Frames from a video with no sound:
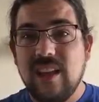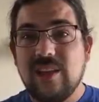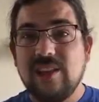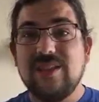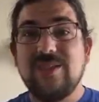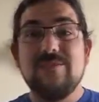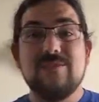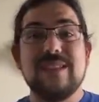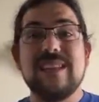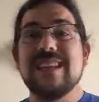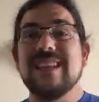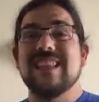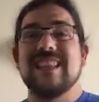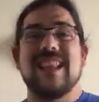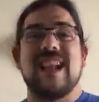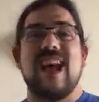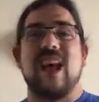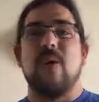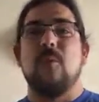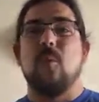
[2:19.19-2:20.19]
Do you think
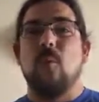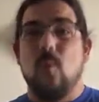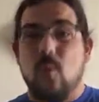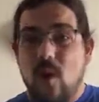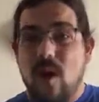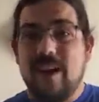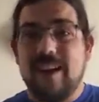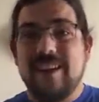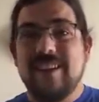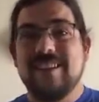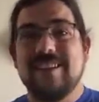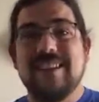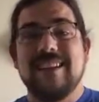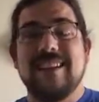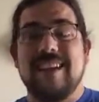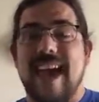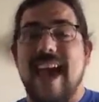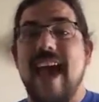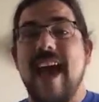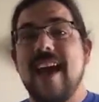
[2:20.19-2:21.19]
that I wanted to
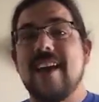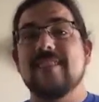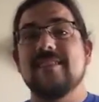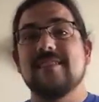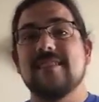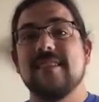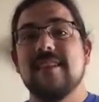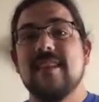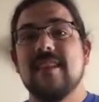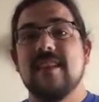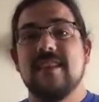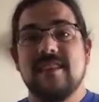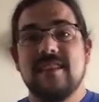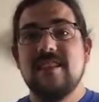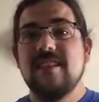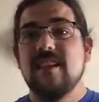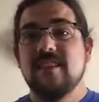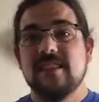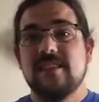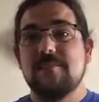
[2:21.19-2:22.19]
cast
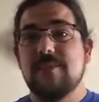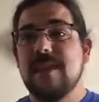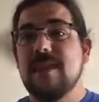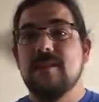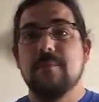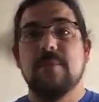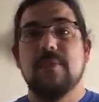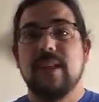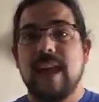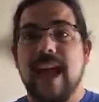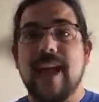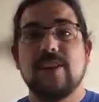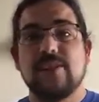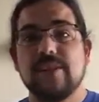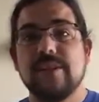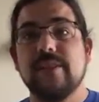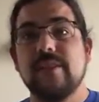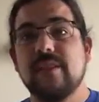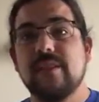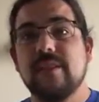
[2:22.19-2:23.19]
the unspeakable
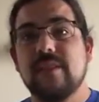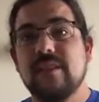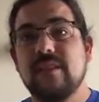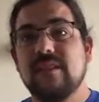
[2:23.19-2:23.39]
action?